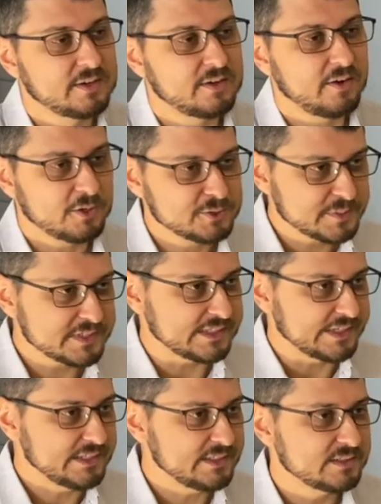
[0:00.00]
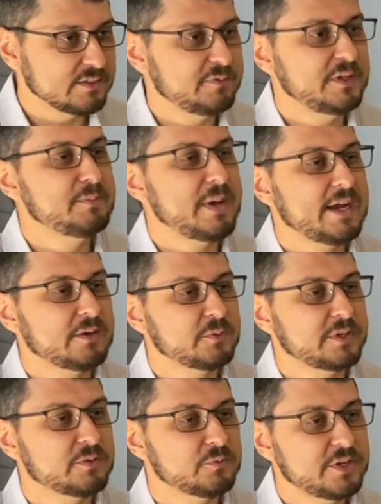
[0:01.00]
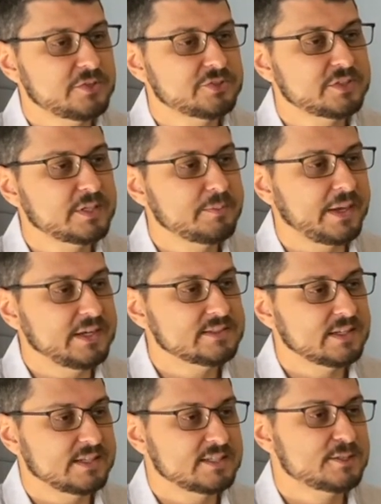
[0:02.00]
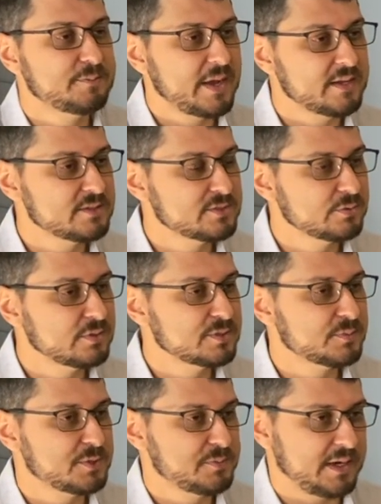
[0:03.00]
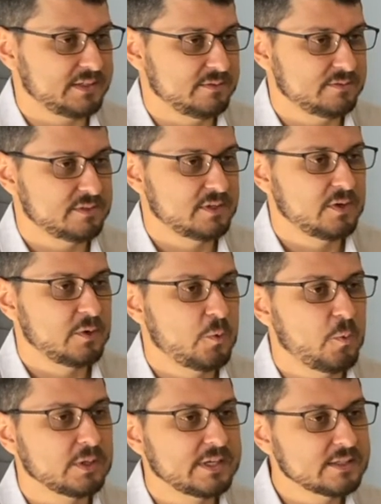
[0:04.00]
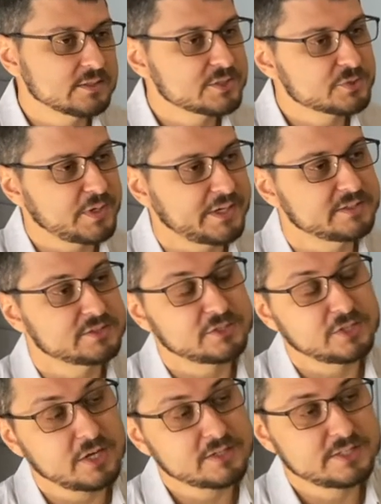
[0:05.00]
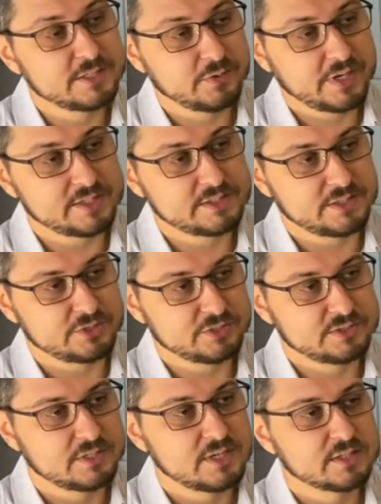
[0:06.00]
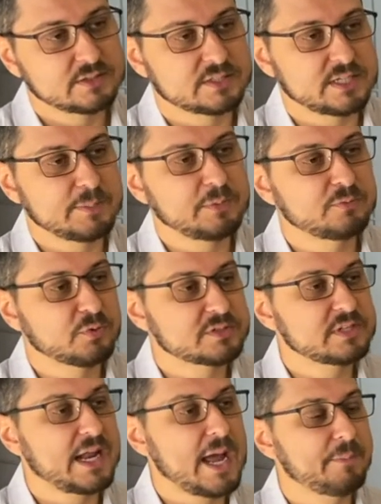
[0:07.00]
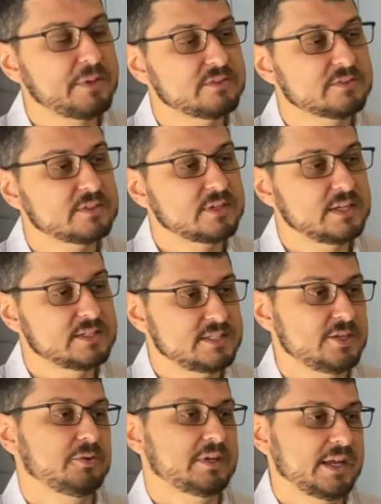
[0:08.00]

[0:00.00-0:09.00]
Ultimately, the feedback would enrich the debate and expand students' perspectives, while illustrating to non-TOK teachers the type of work that happens in TOK